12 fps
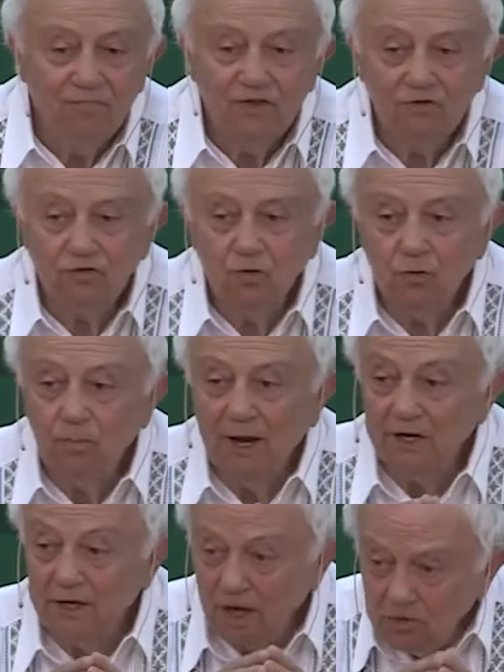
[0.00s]
So, by
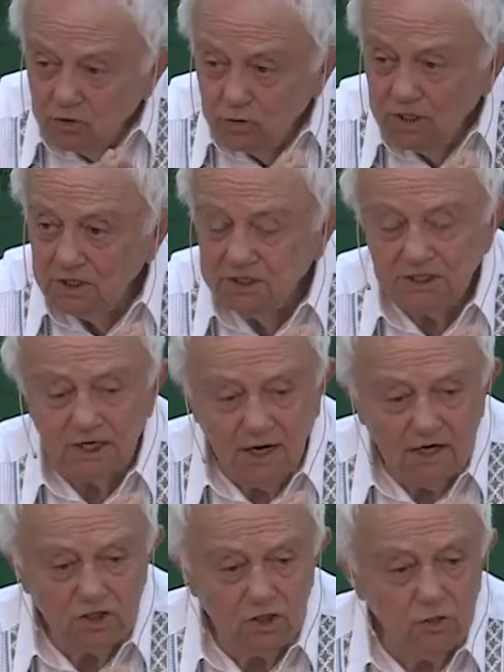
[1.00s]
natural
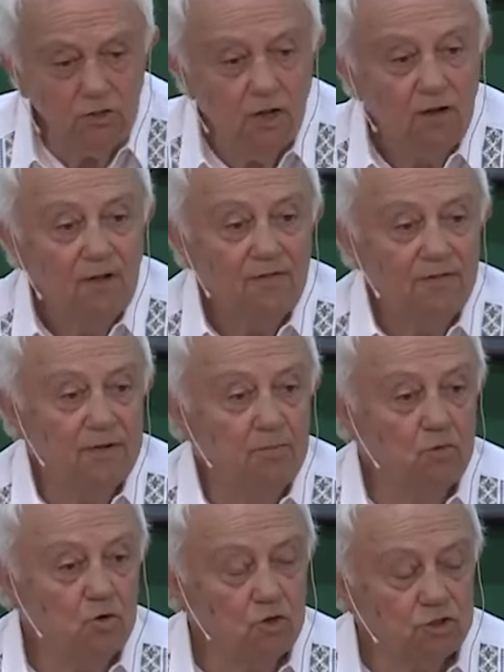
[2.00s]
selection, the
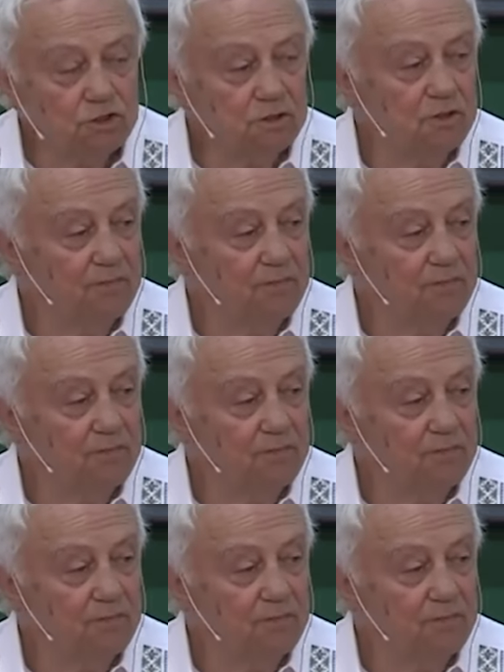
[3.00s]
most